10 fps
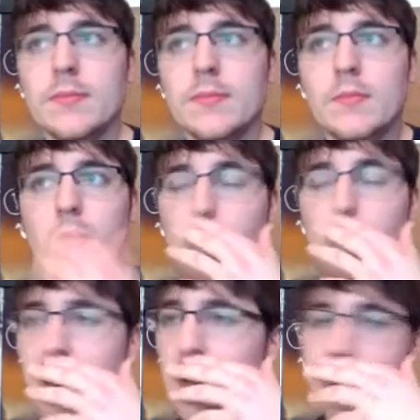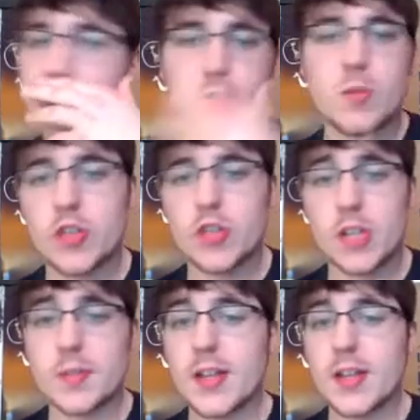really with Gears of War Judgment,
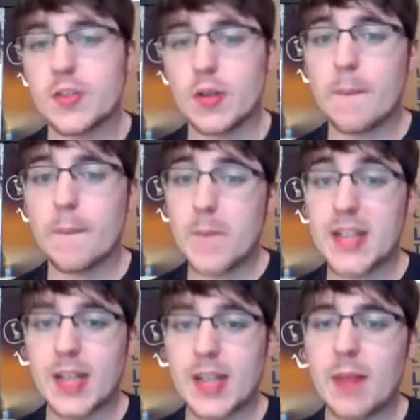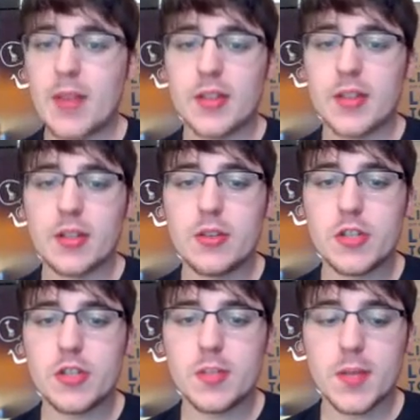they screwed up big time with
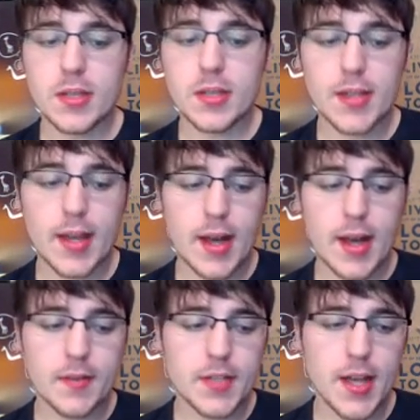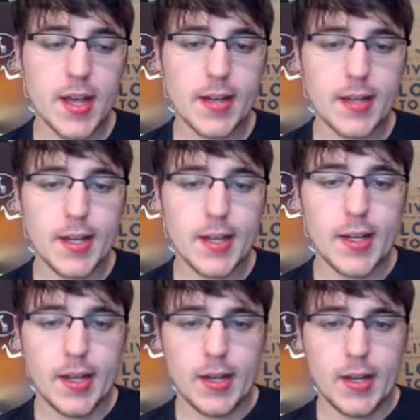executions, because they kind of said,
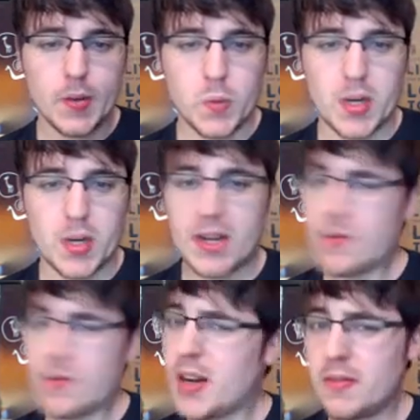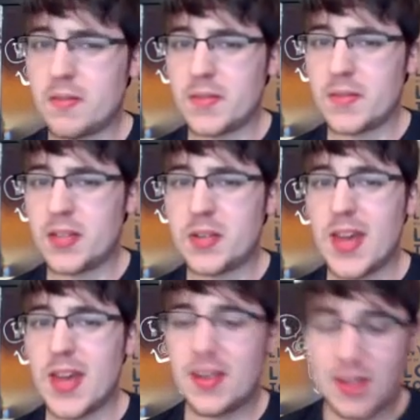we're getting rid of them, and you
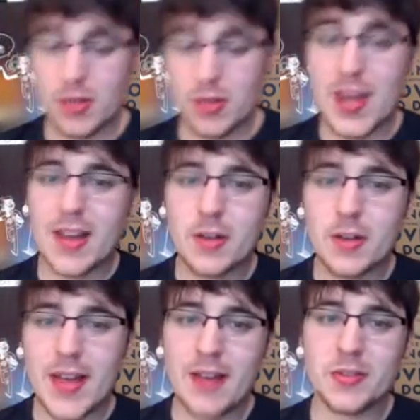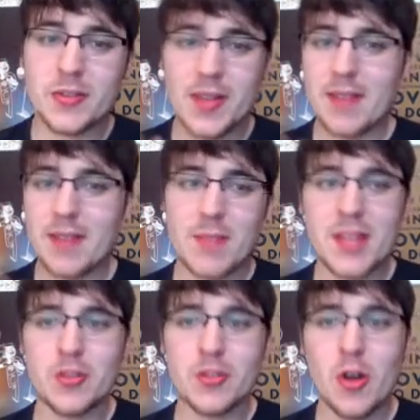can't go down, so that means
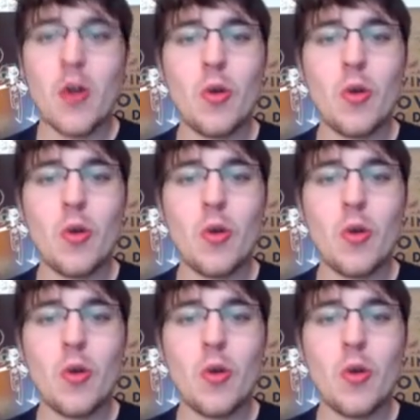no